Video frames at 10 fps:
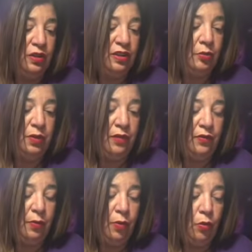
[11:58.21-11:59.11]
This could be
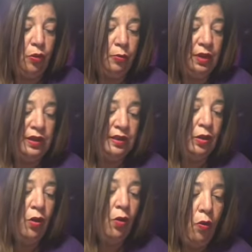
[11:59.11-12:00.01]
from a workplace
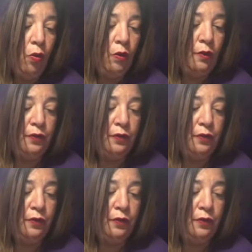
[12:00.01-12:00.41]
or